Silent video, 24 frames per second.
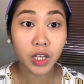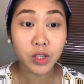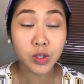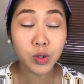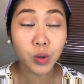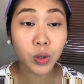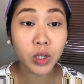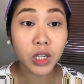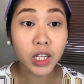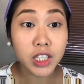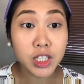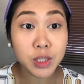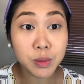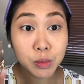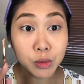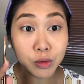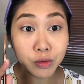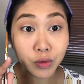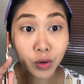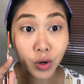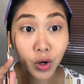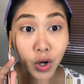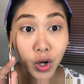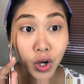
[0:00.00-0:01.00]
So, let's
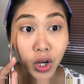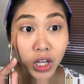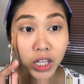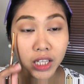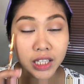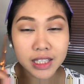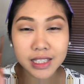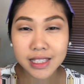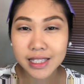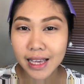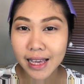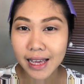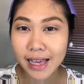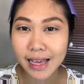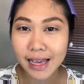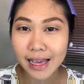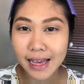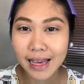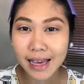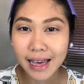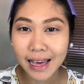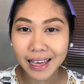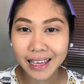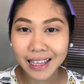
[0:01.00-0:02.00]
move on
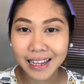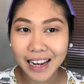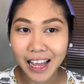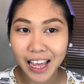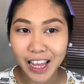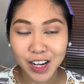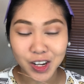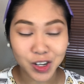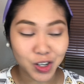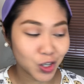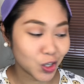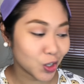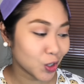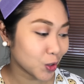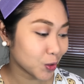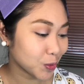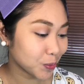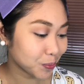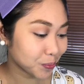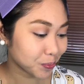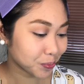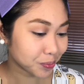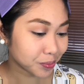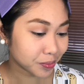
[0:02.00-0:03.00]
sa eyeliner.
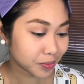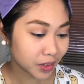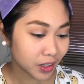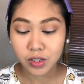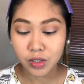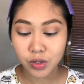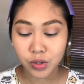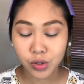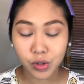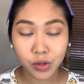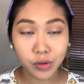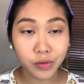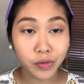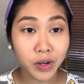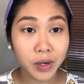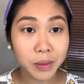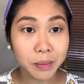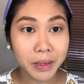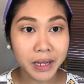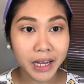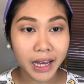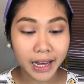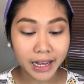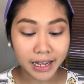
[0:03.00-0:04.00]
So, for
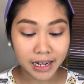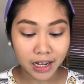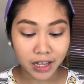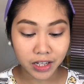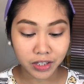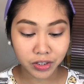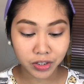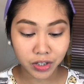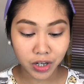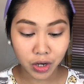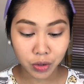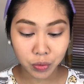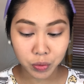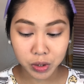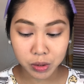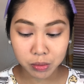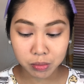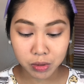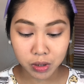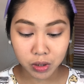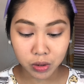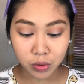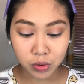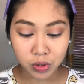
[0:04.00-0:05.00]
my eyeliner, I
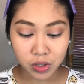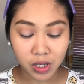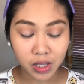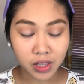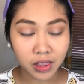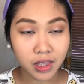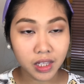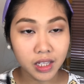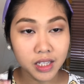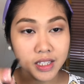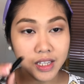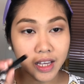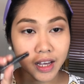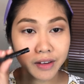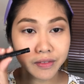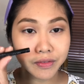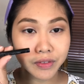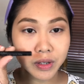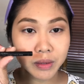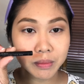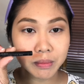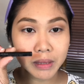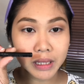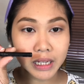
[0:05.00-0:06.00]
will be using this
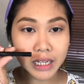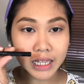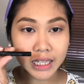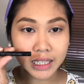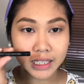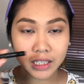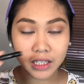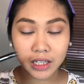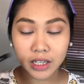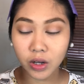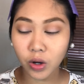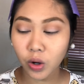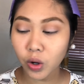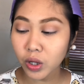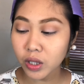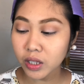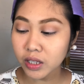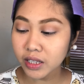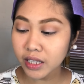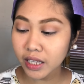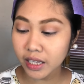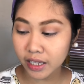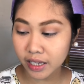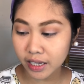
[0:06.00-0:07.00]
Ever Belena
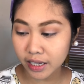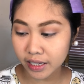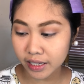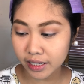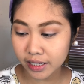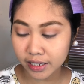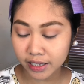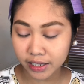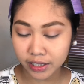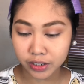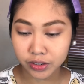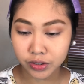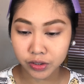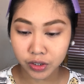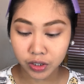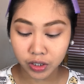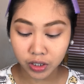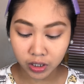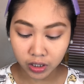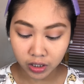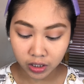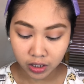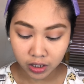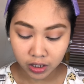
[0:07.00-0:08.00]
All Day
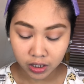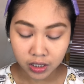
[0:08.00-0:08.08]
Eyeliner.